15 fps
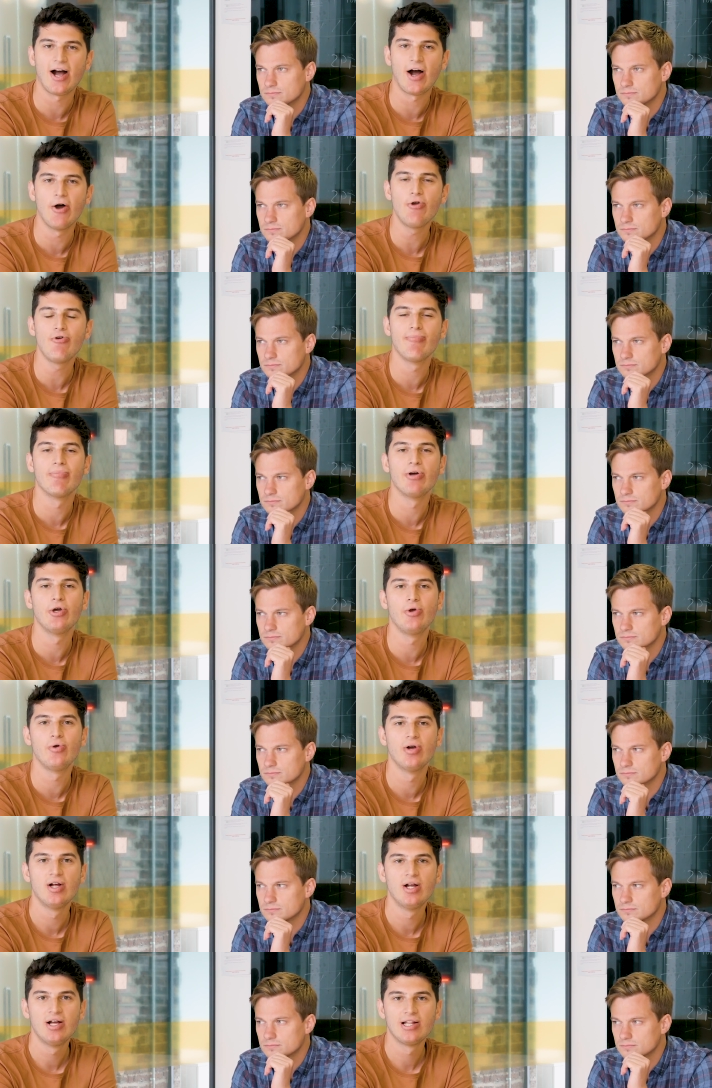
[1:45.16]
Speaker 1: at home,
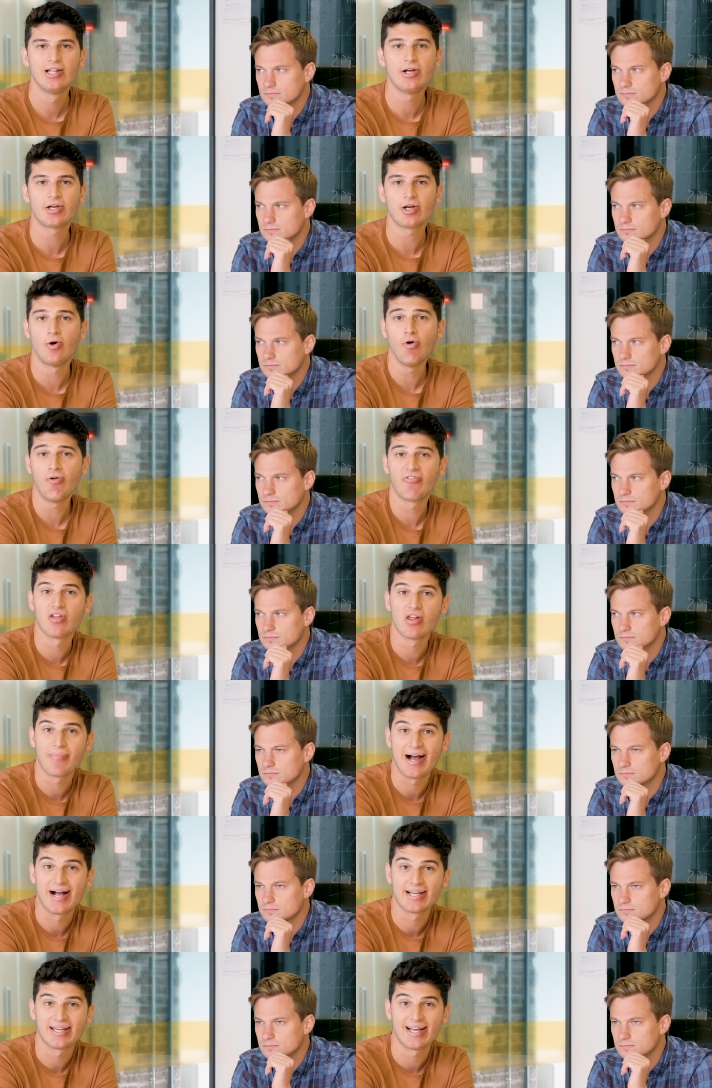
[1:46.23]
who look awful at the
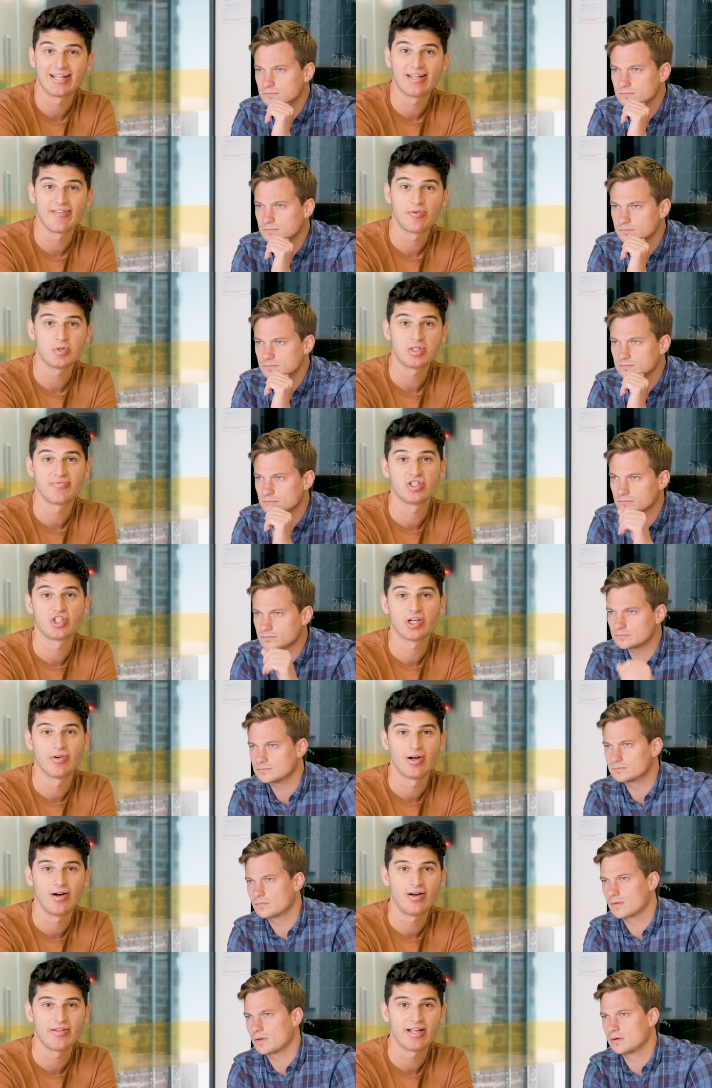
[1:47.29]
back. And if it wasn't for
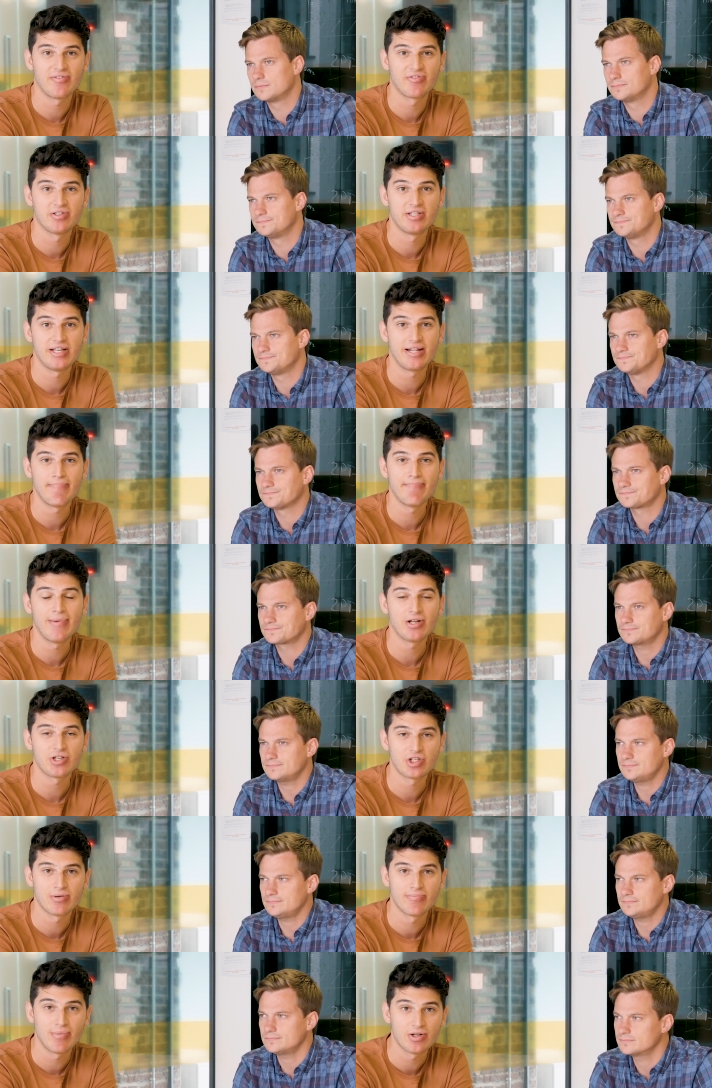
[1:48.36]
Joe Hart, they'd have conceded
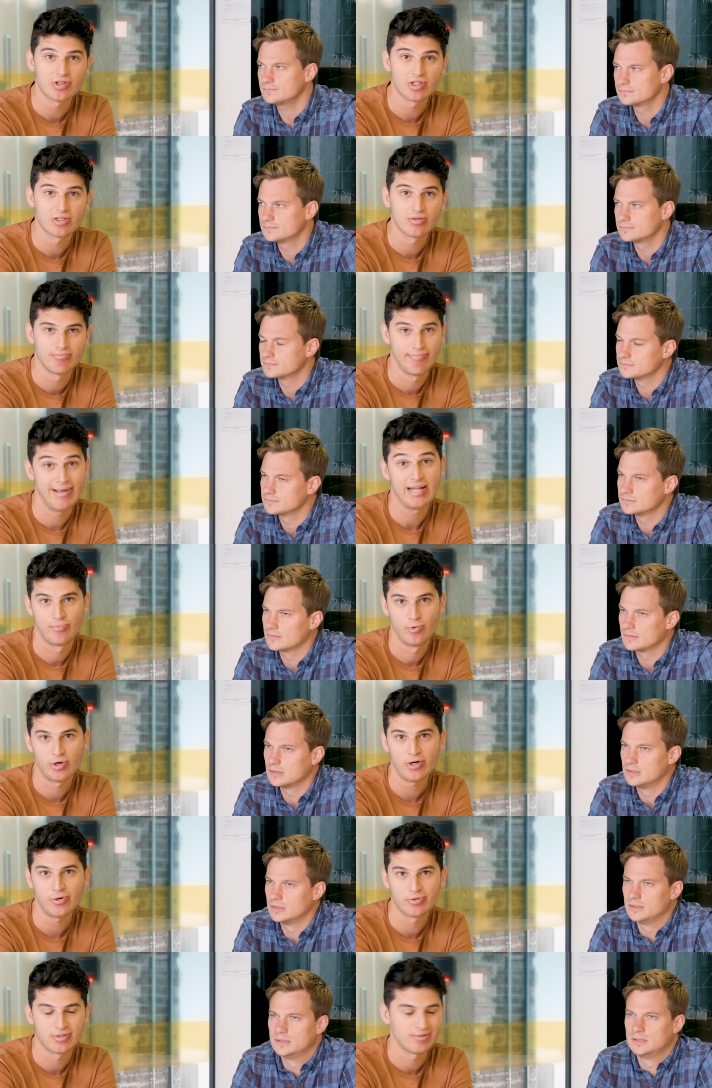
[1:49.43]
much, much, many more
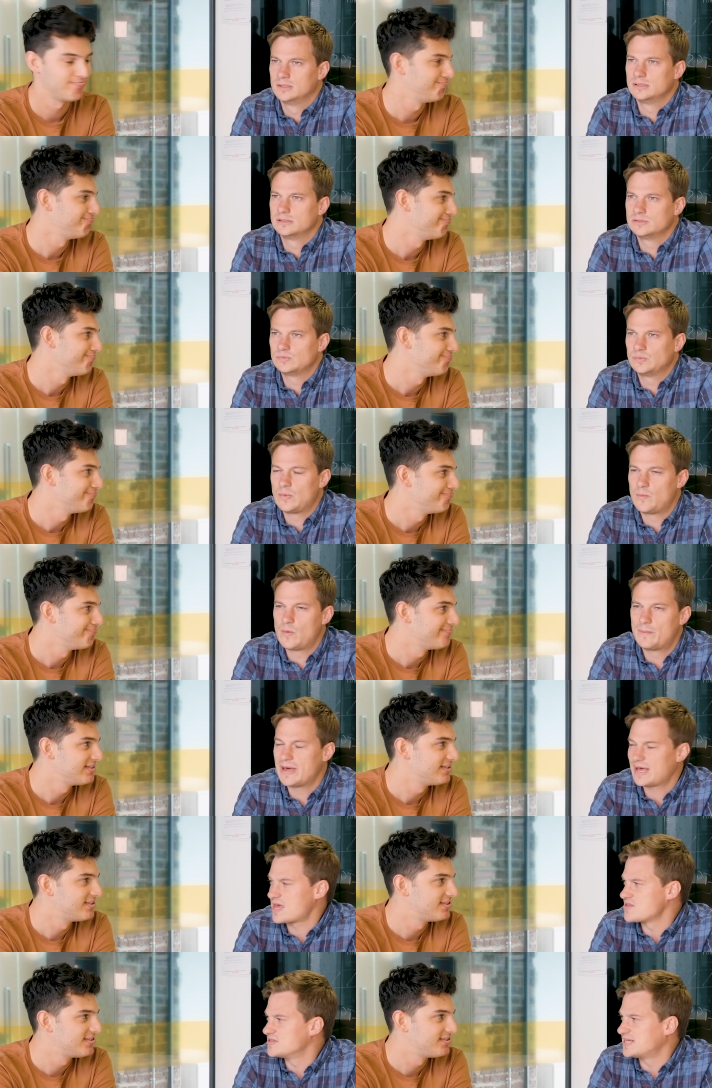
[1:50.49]
goals
Speaker 2: we're
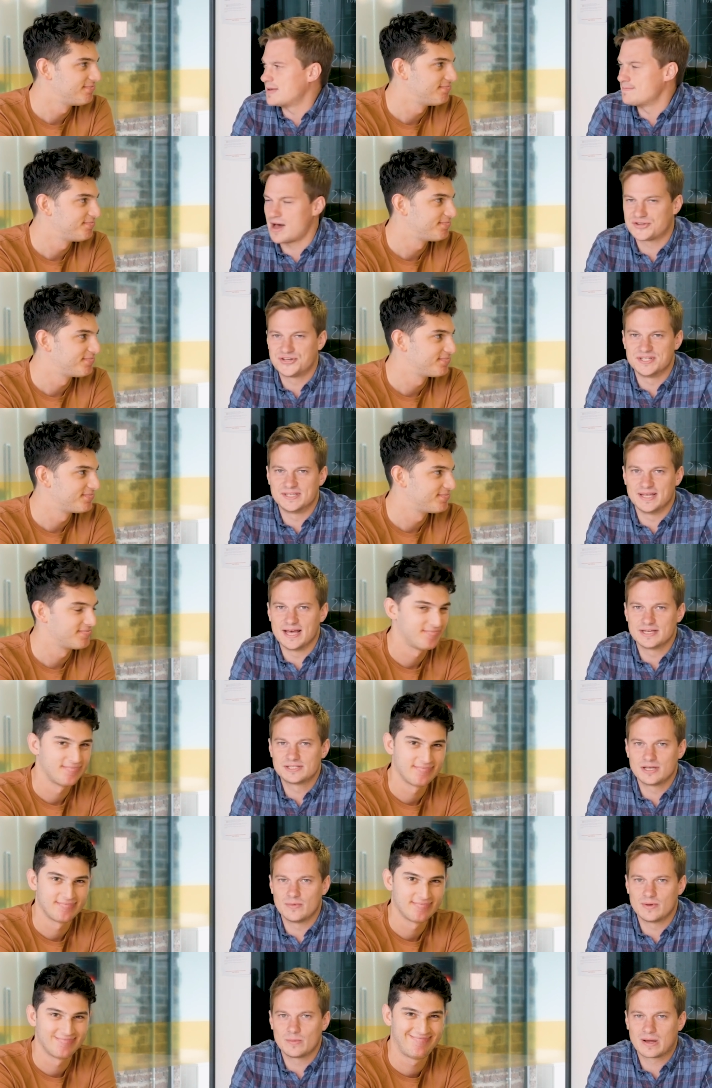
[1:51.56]
picking the same matches here,
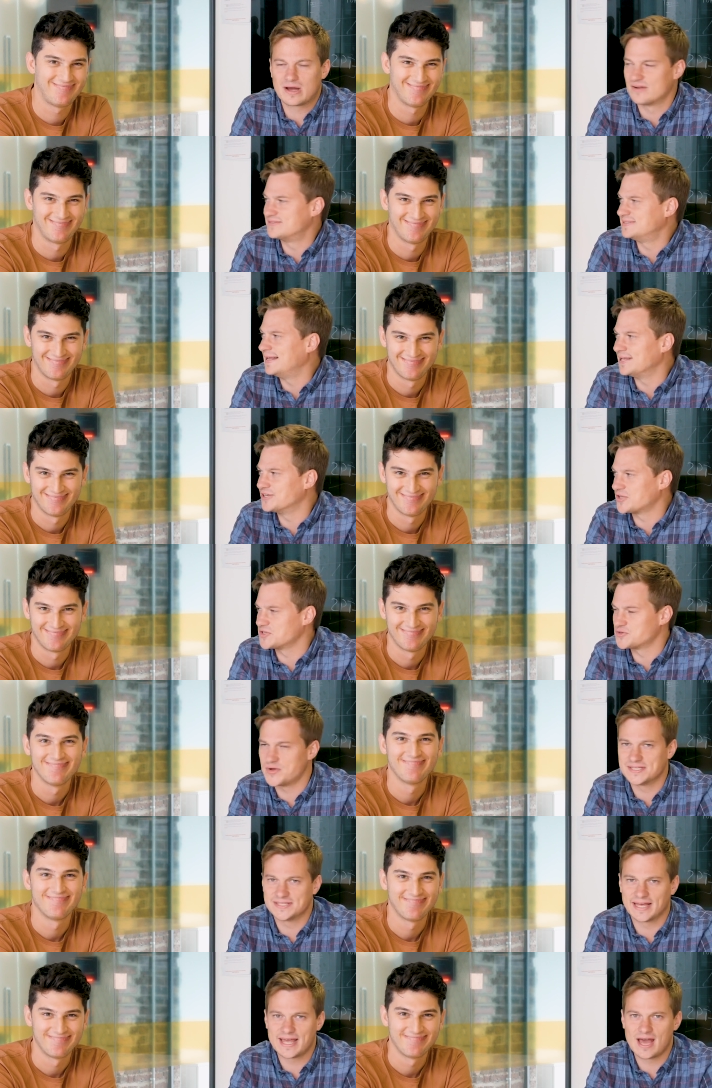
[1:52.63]
so we're kind of stealing each other's
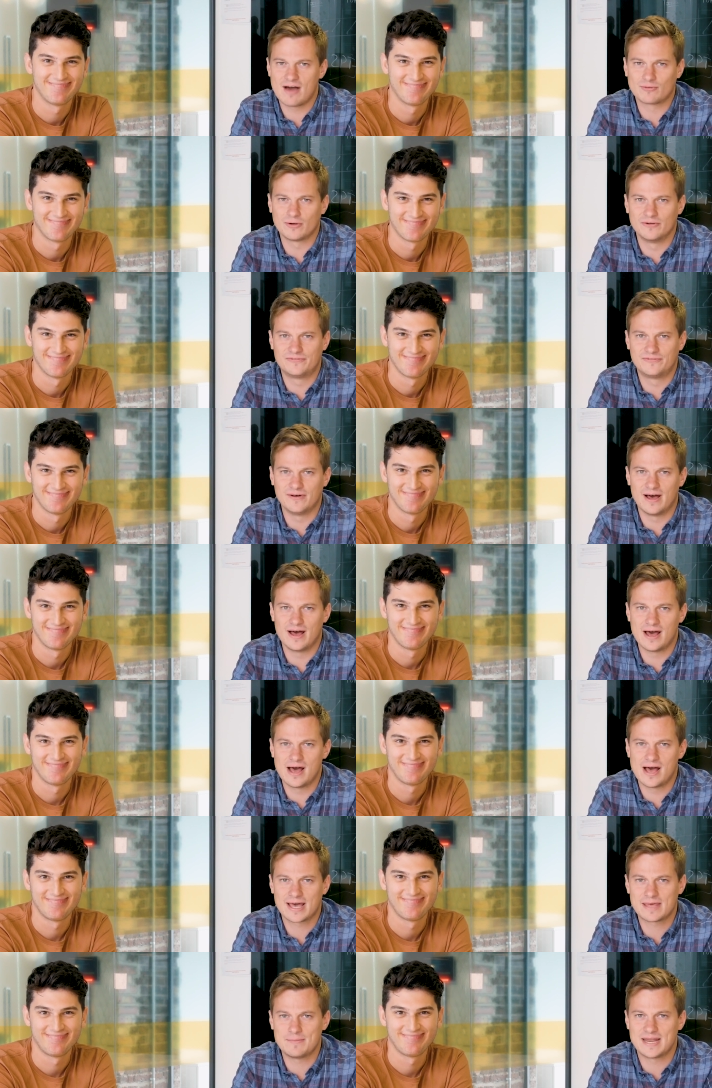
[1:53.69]
reasoning. Yeah, I've gone for
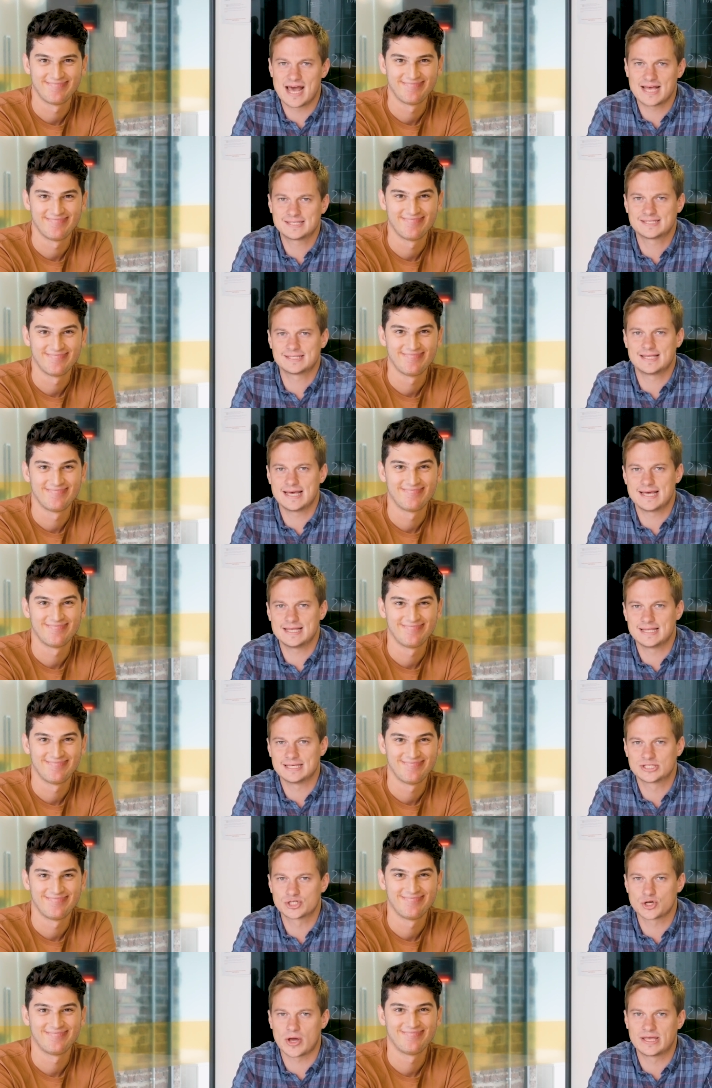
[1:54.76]
uh, Jimenez, the, the
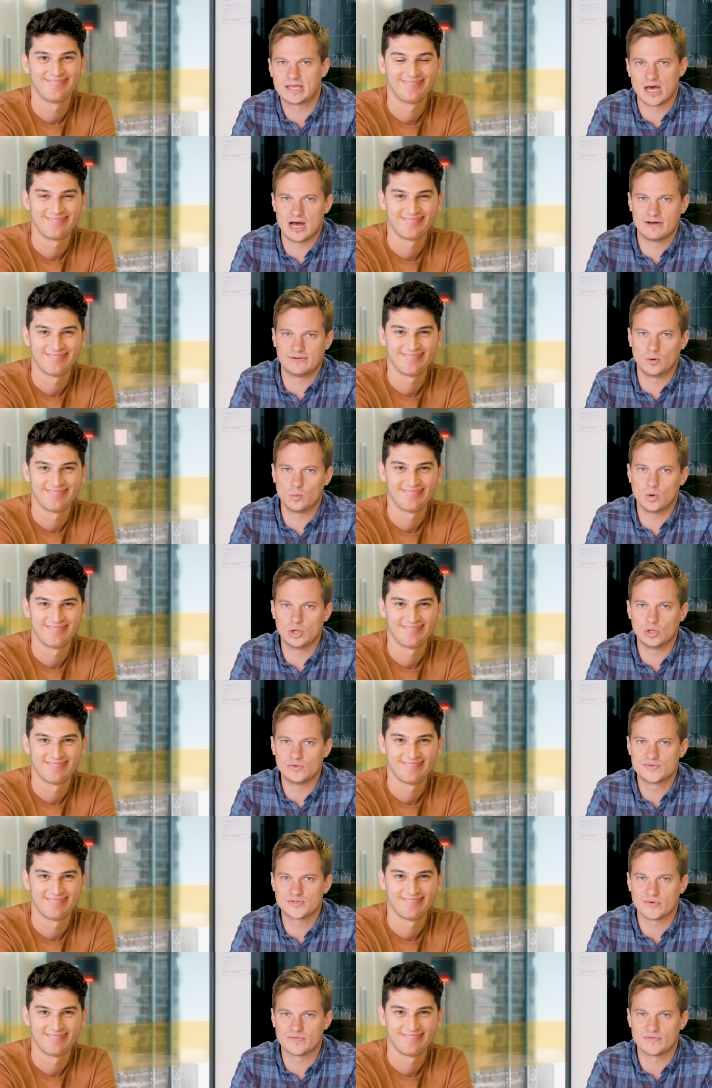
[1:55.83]
striker for Wolves.